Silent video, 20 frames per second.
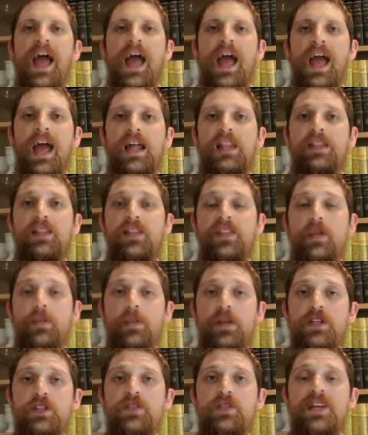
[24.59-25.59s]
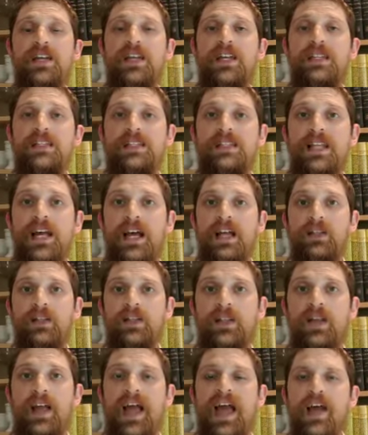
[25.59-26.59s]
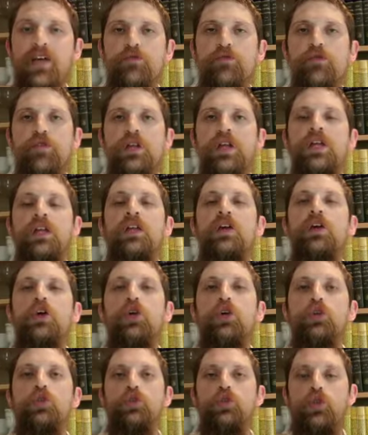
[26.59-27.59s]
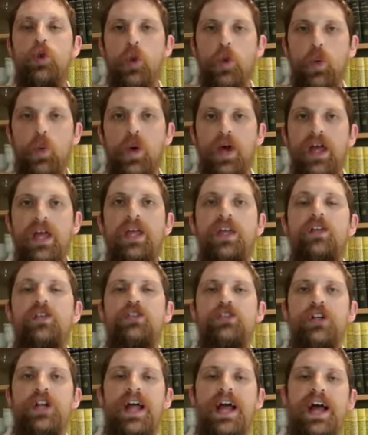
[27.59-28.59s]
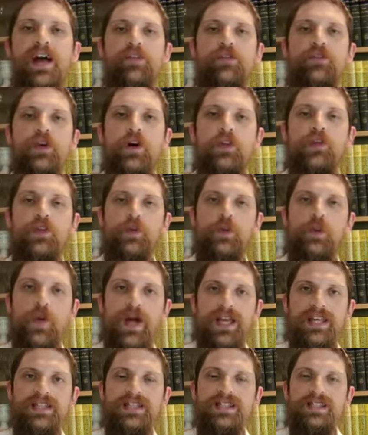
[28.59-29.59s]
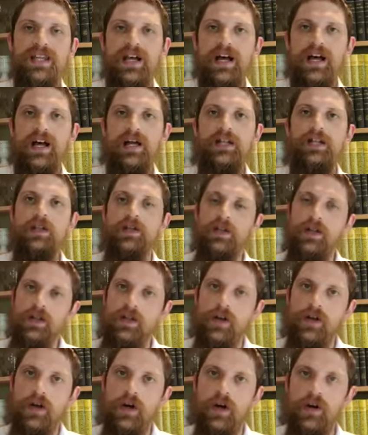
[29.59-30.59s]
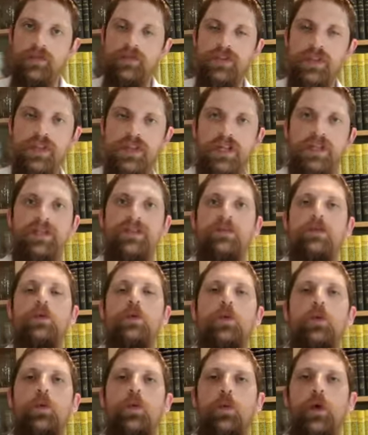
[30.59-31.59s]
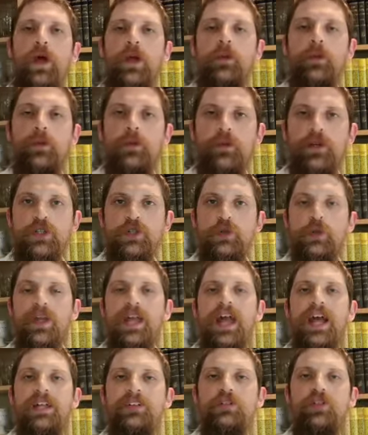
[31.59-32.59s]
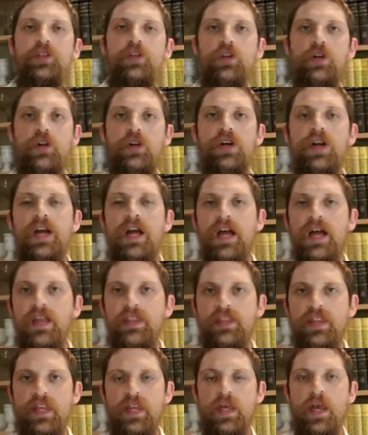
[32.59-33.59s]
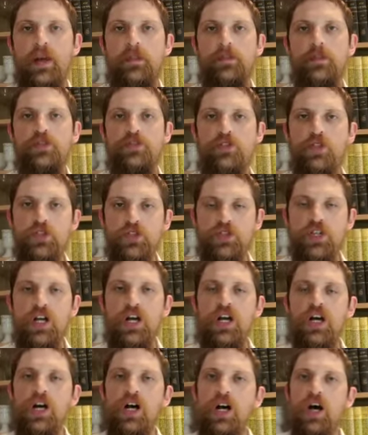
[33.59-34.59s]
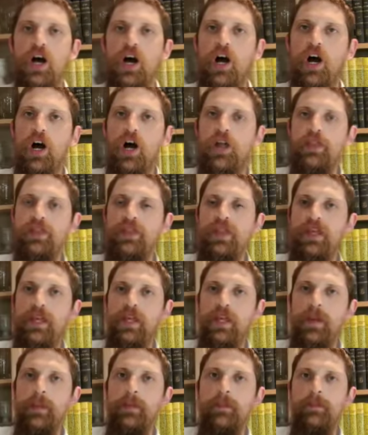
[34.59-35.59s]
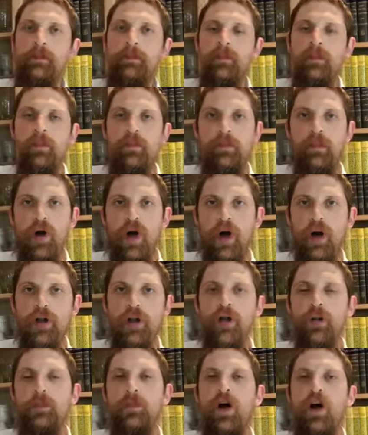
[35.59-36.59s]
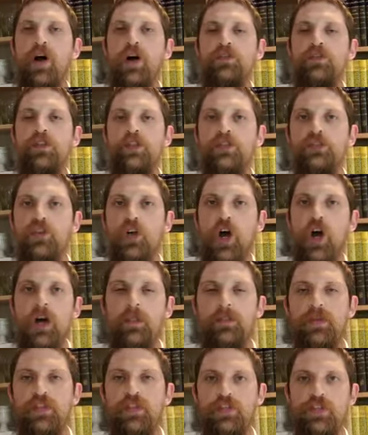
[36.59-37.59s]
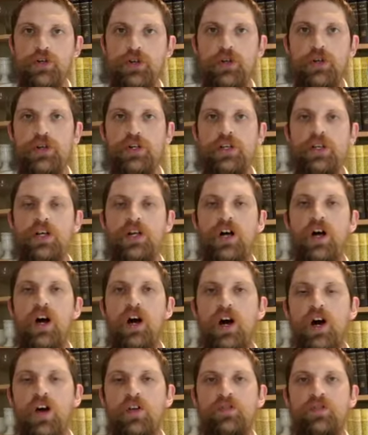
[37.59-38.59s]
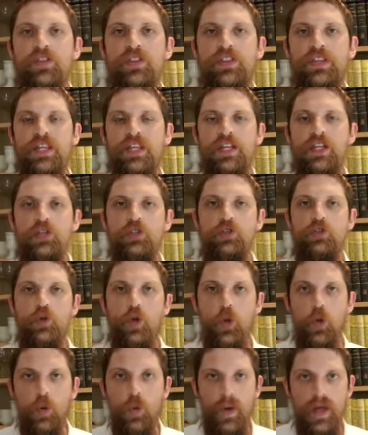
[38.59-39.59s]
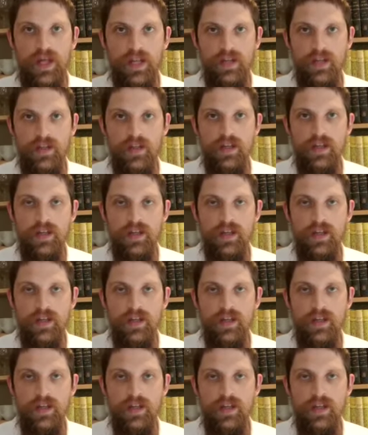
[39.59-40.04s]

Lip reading: And the mitzvah is that every doorway should have on the right side of the way in which we enter the mezuzah, on the bottom of the top third of the doorway.